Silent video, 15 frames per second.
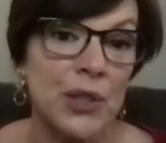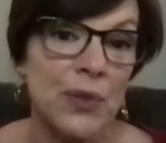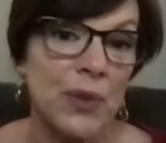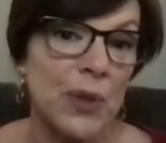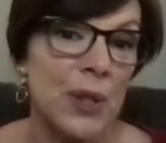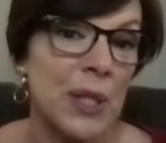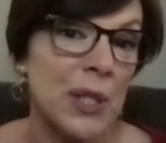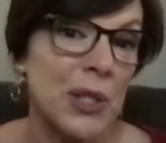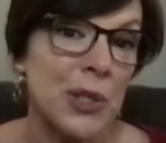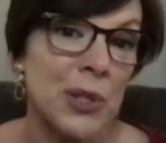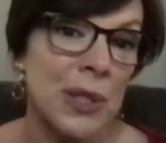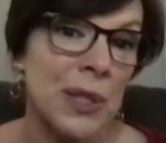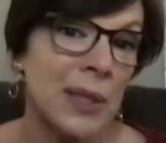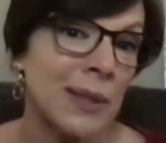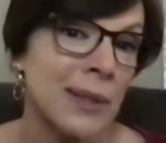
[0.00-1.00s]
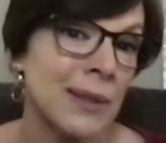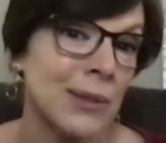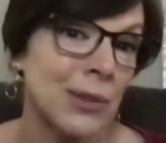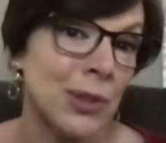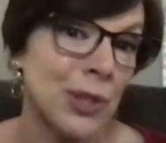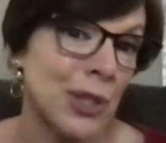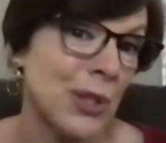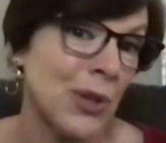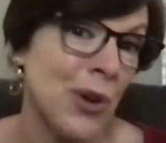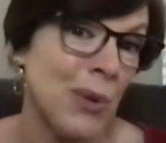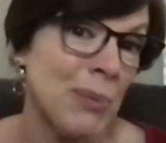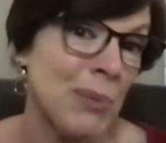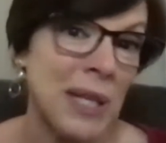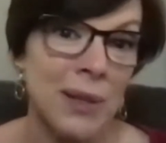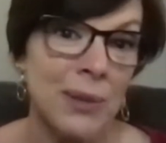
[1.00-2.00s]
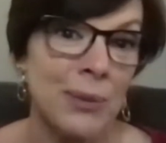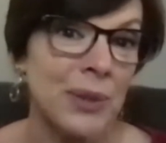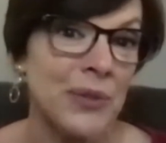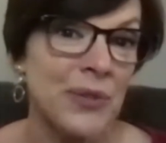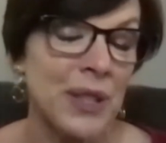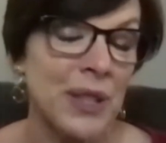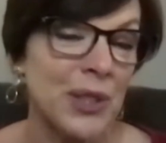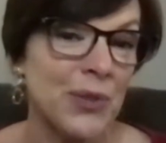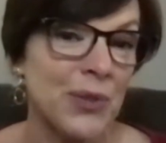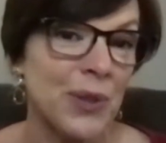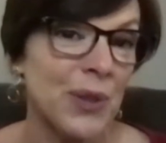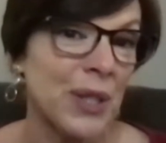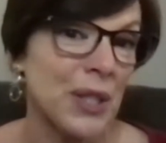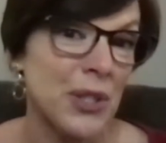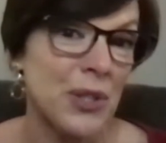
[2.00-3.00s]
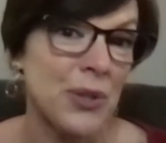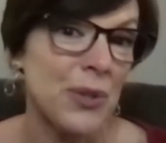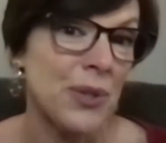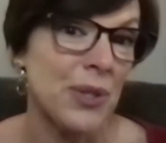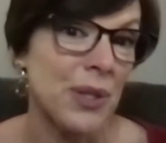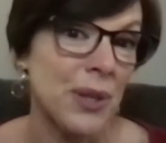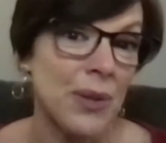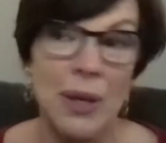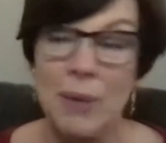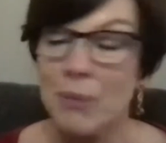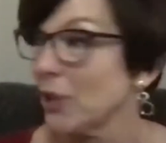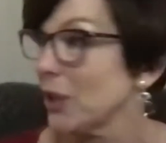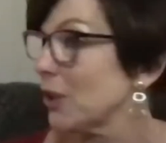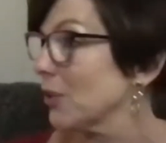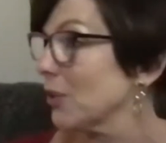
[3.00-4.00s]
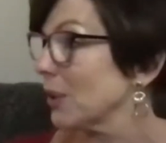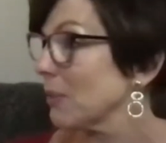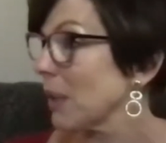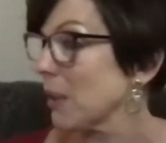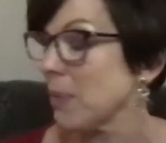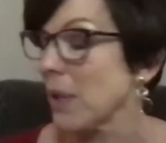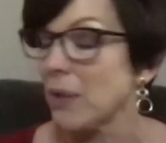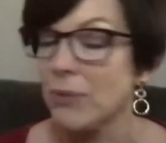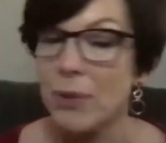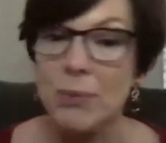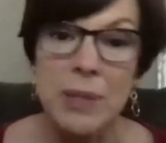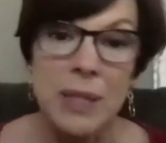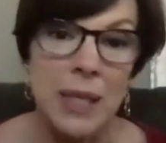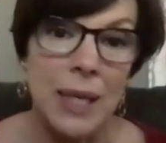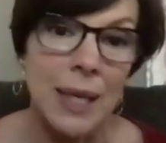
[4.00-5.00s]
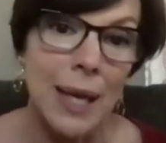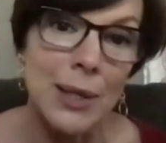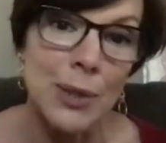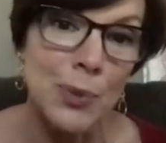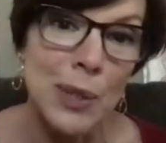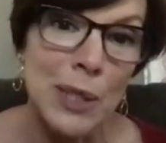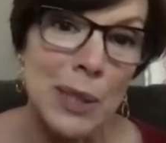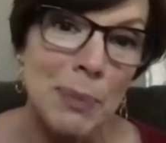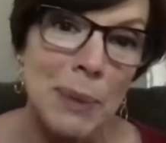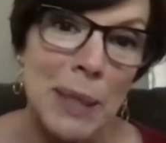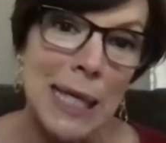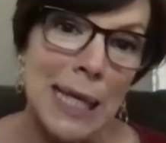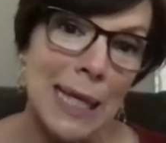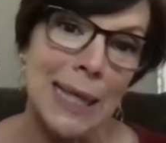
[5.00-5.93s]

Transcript: furniture, and she taught me how to refinish furniture. So I'm redoing my bedroom set as we speak.